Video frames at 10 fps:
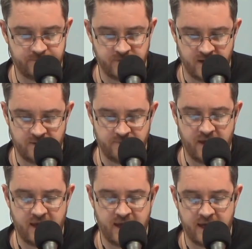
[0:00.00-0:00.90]

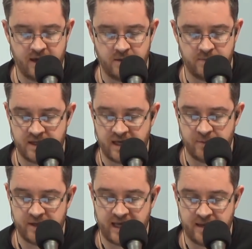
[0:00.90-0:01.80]
Yeah.
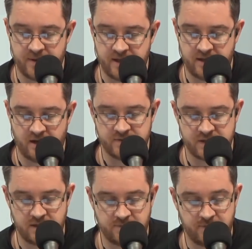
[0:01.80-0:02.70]
When he came in, he
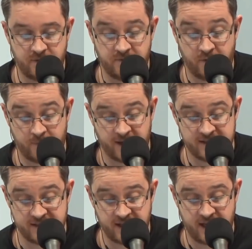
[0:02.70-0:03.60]
obviously former
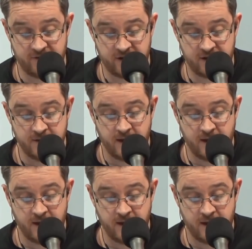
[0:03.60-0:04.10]
guest Danny Henry